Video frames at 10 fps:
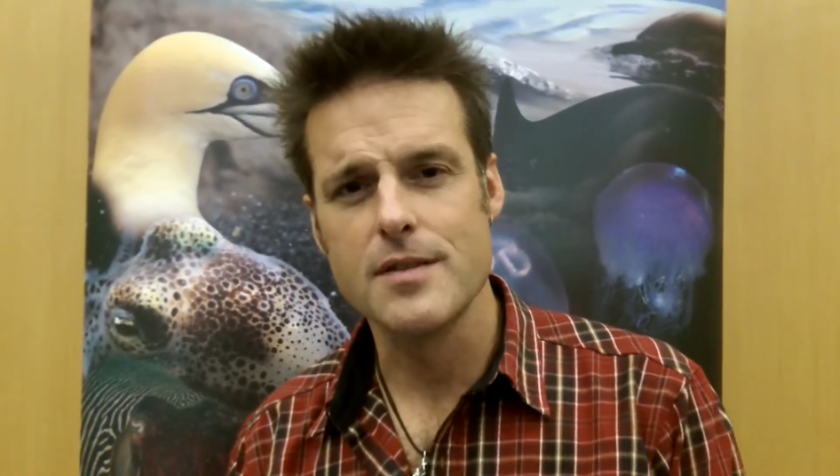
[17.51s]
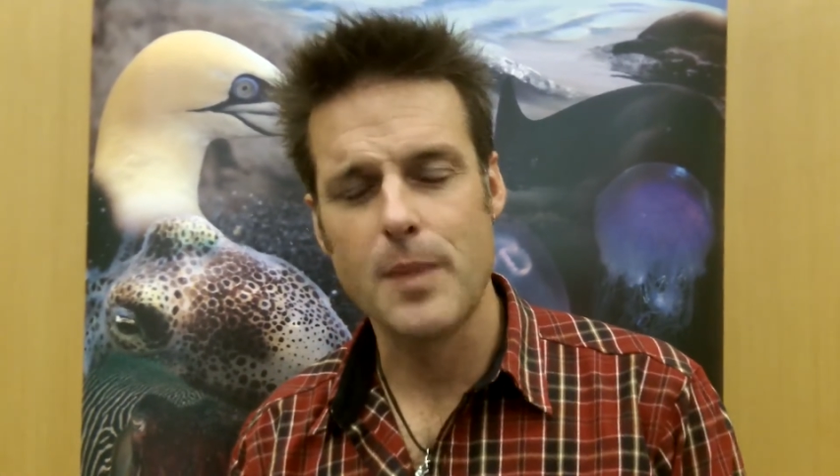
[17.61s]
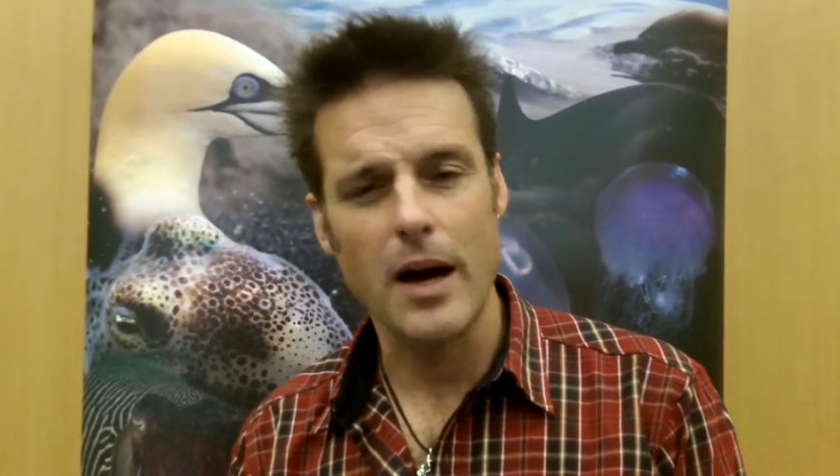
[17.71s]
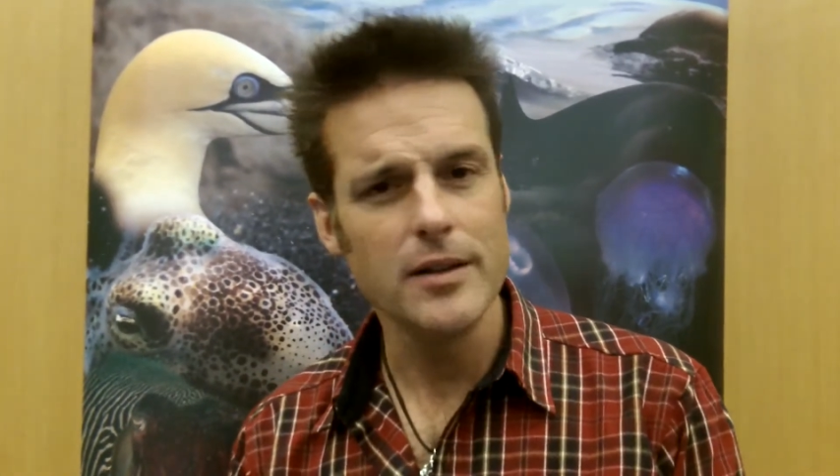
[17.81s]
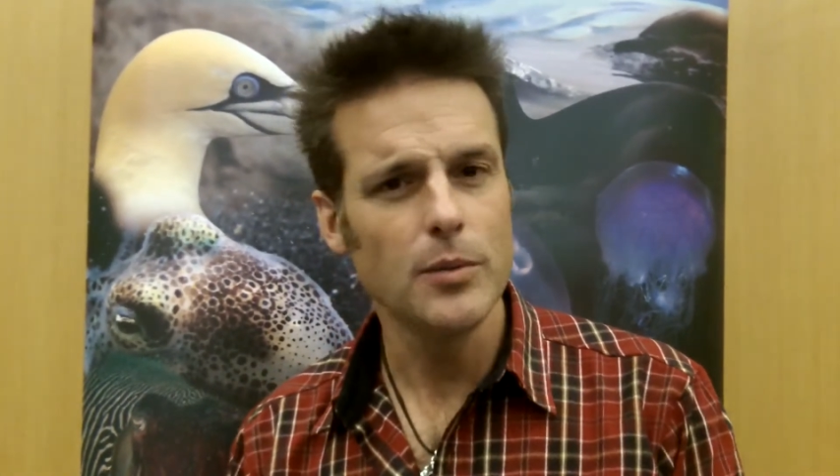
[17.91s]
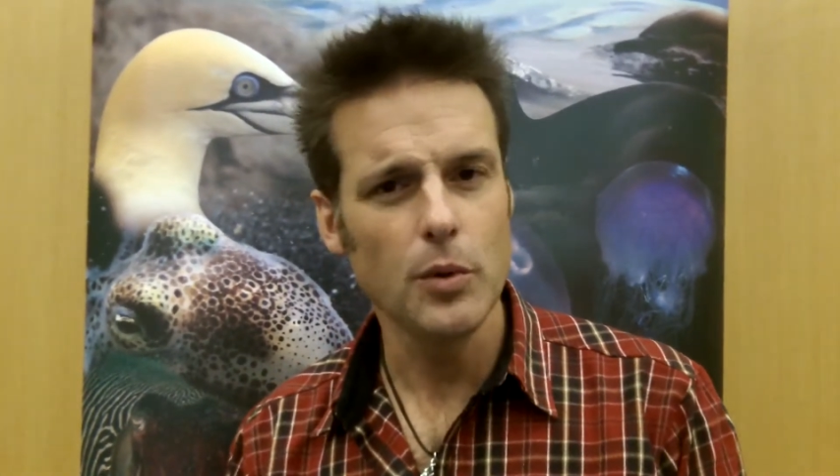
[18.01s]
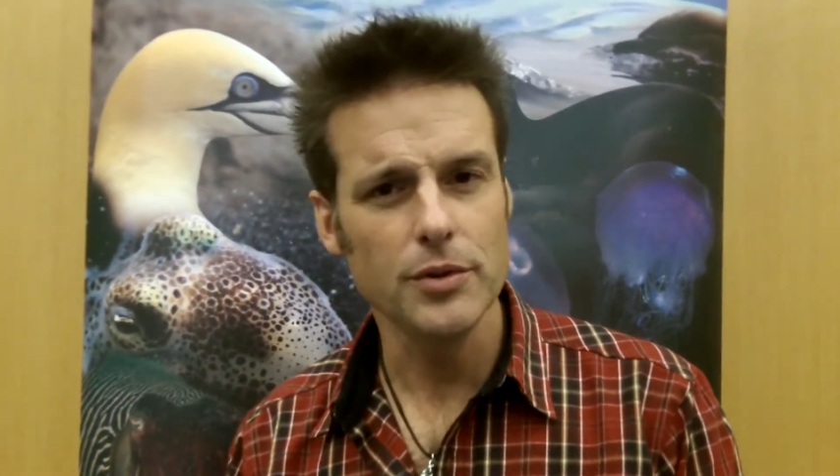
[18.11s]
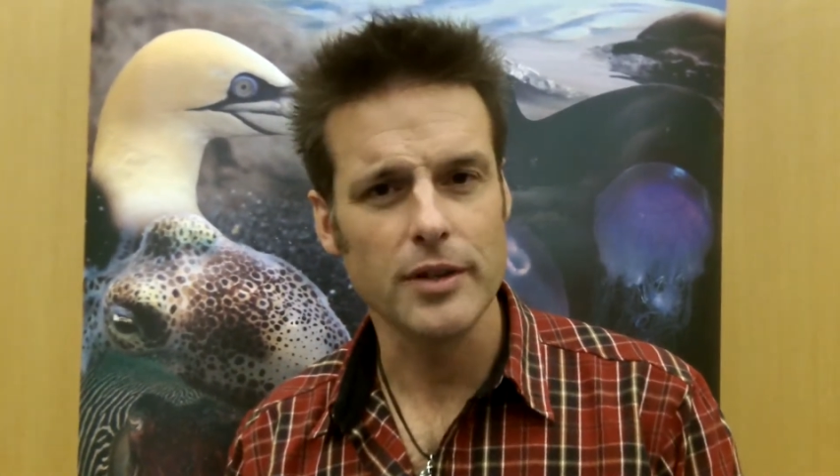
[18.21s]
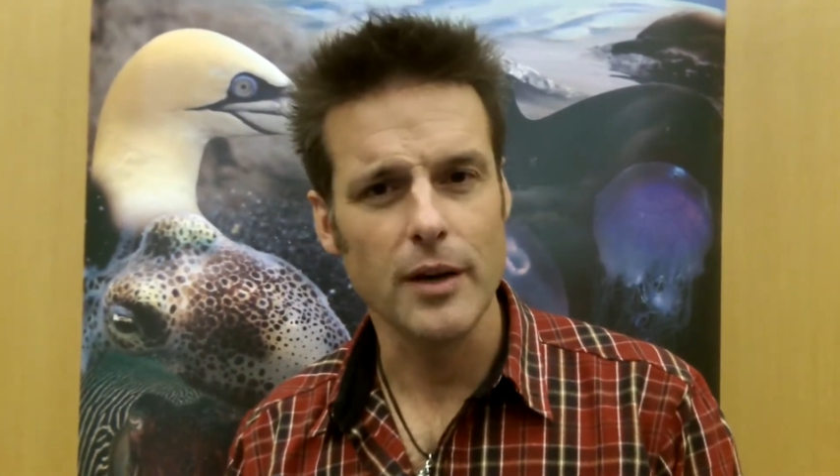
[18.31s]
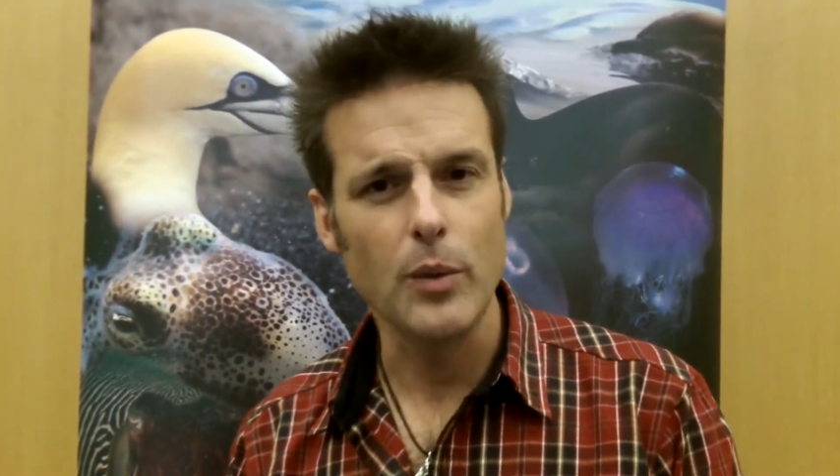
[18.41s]
but
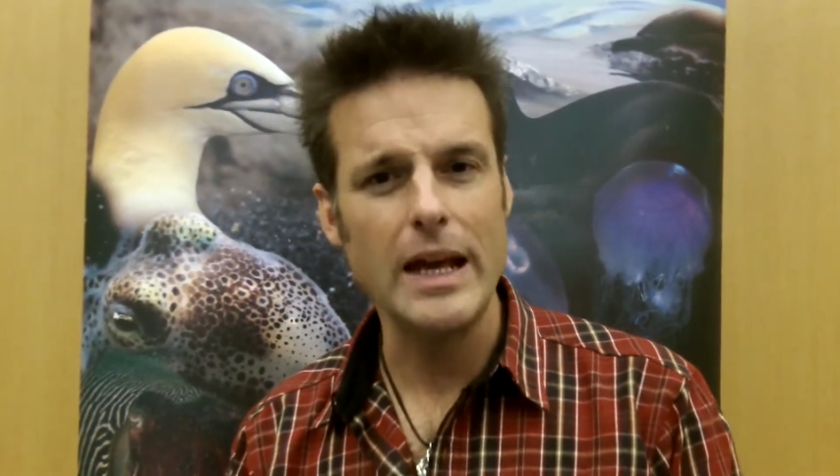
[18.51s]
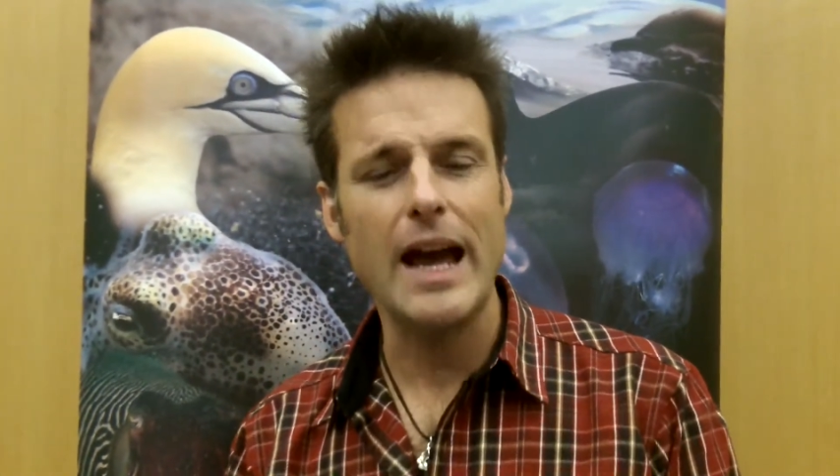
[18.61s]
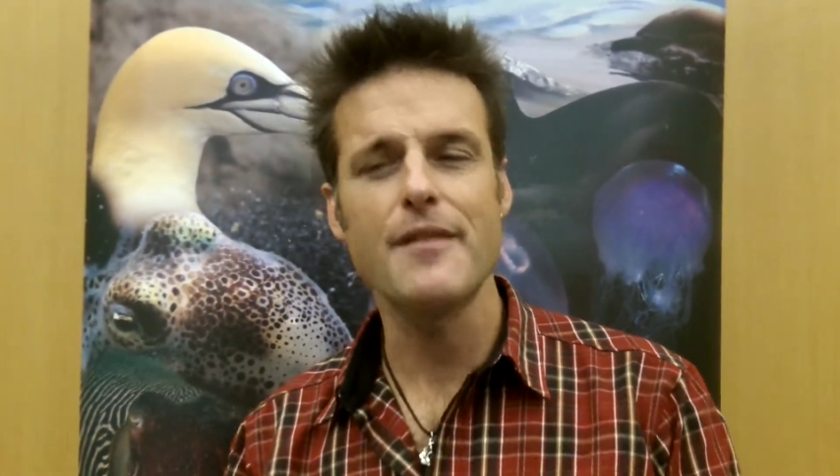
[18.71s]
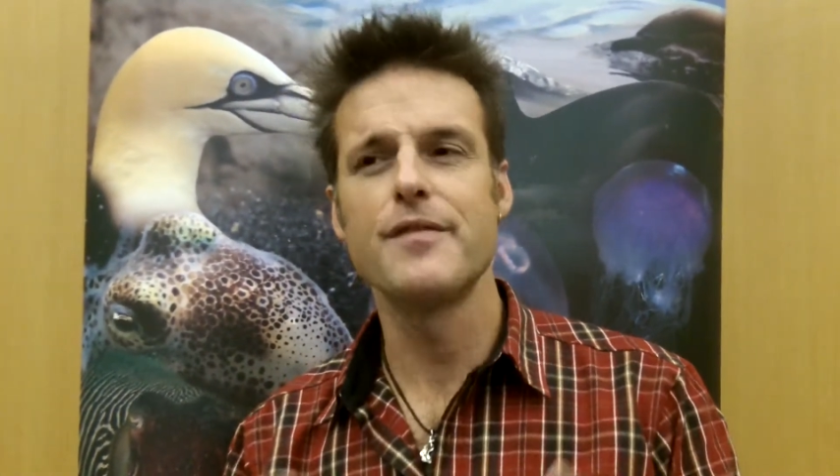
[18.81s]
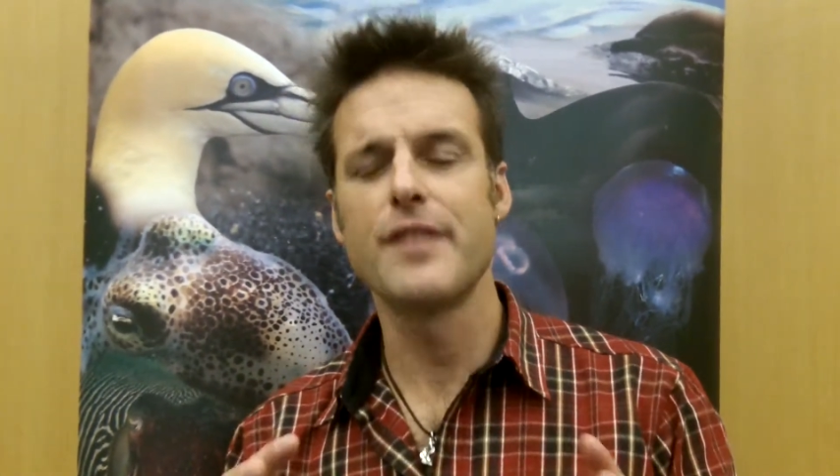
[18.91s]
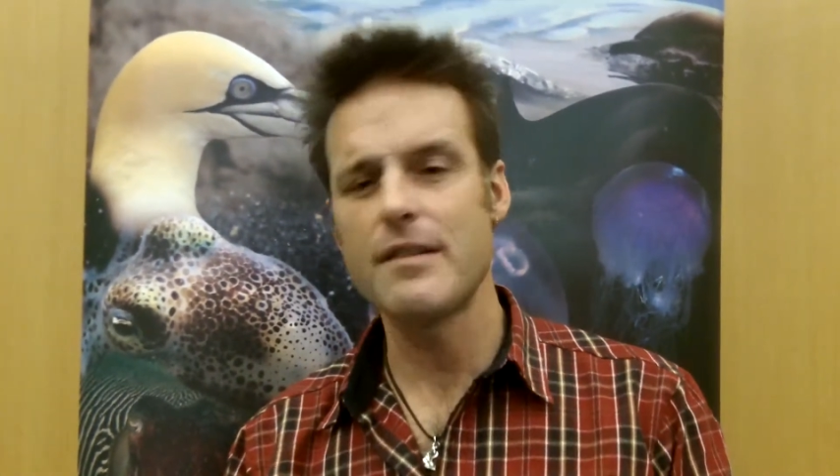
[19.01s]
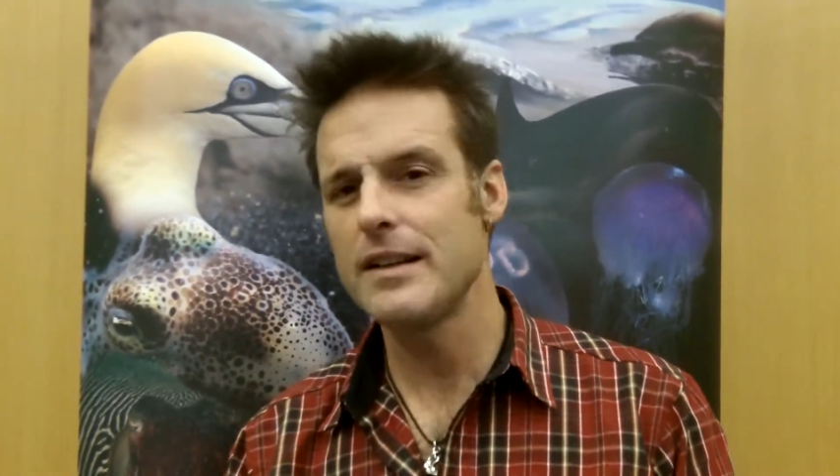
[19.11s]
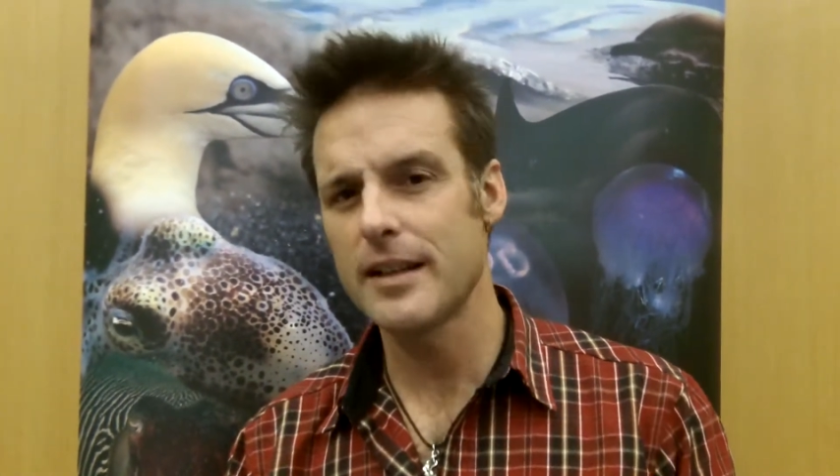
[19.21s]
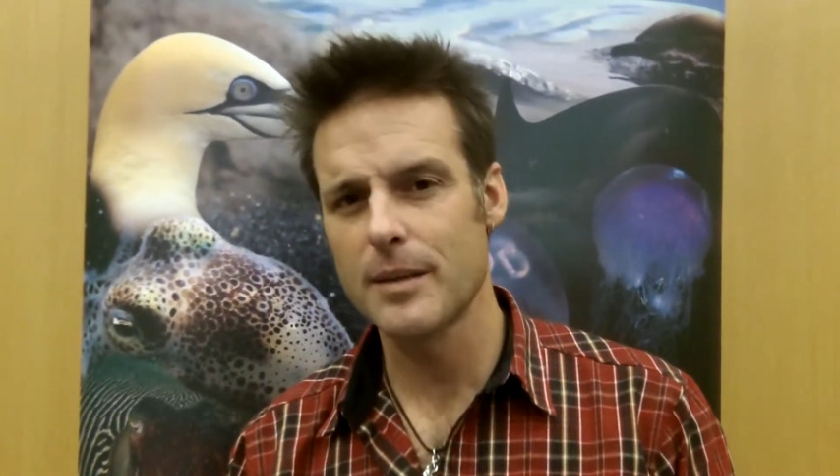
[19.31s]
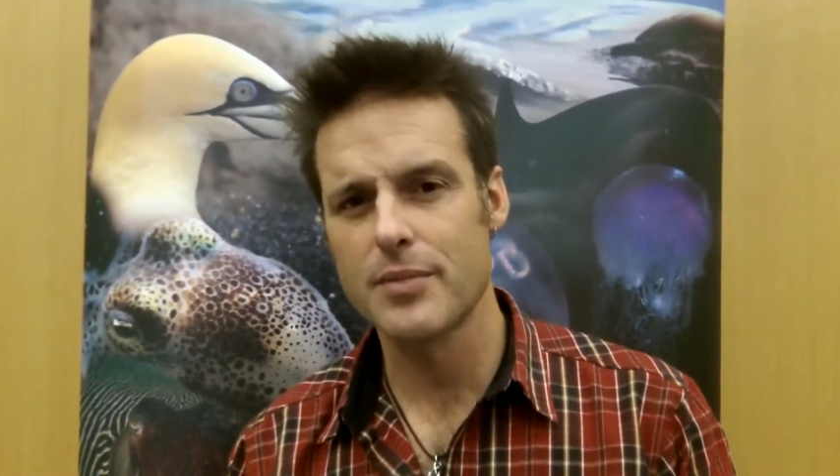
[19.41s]
underwater we have very
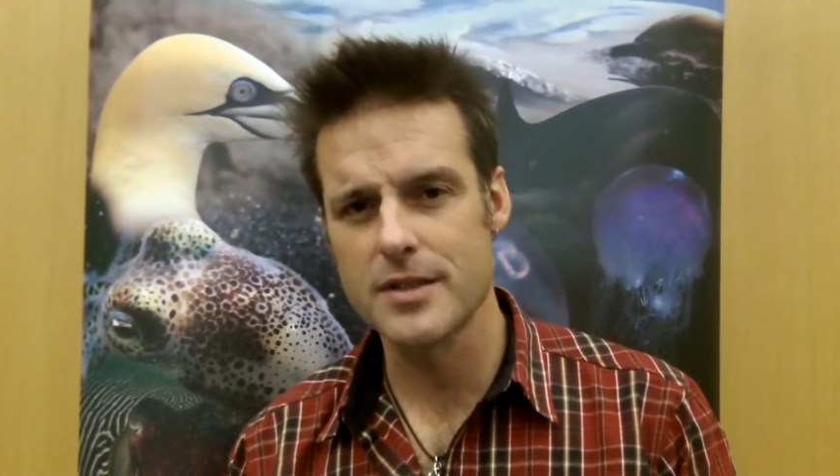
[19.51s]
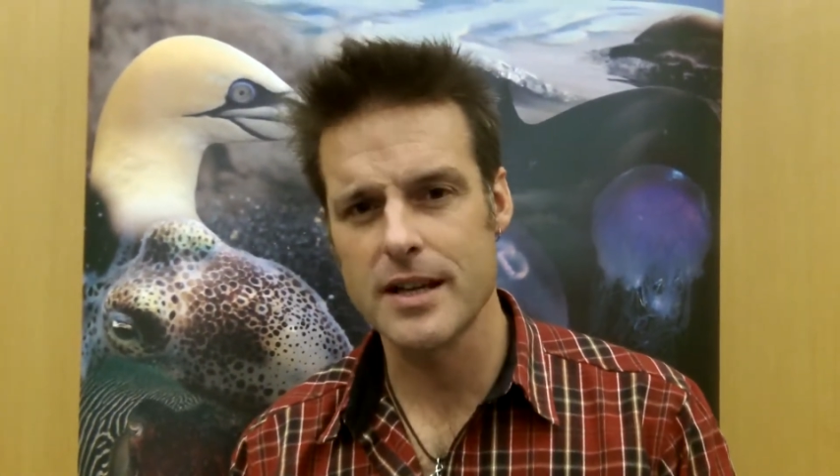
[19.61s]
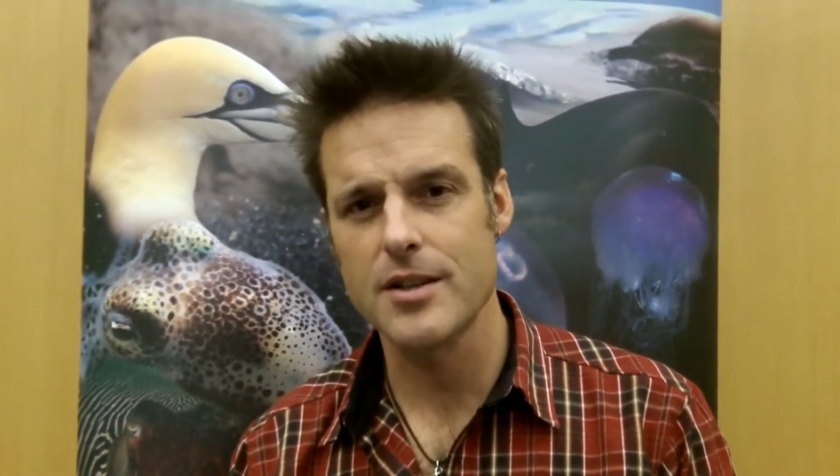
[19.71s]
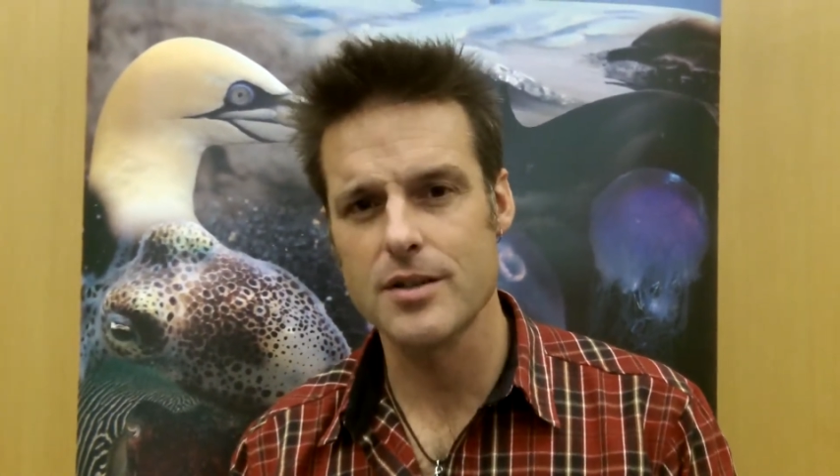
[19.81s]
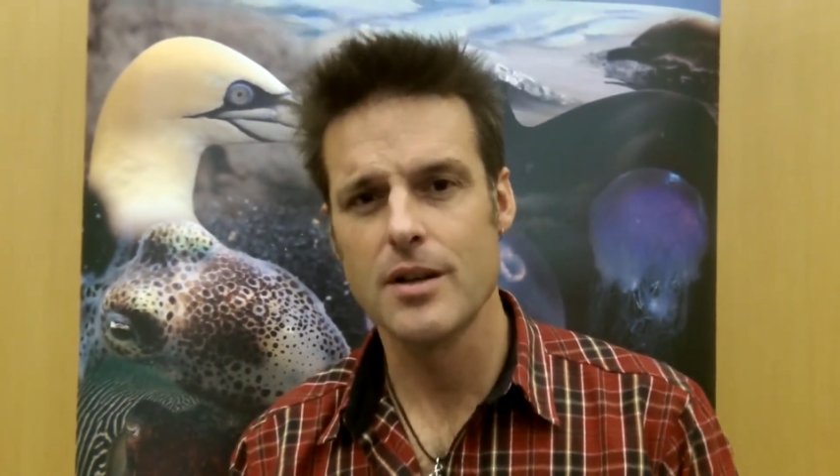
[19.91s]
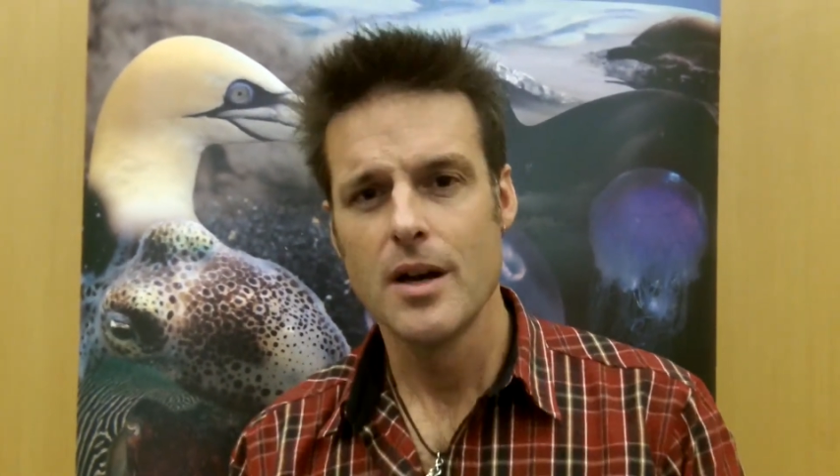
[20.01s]
little protection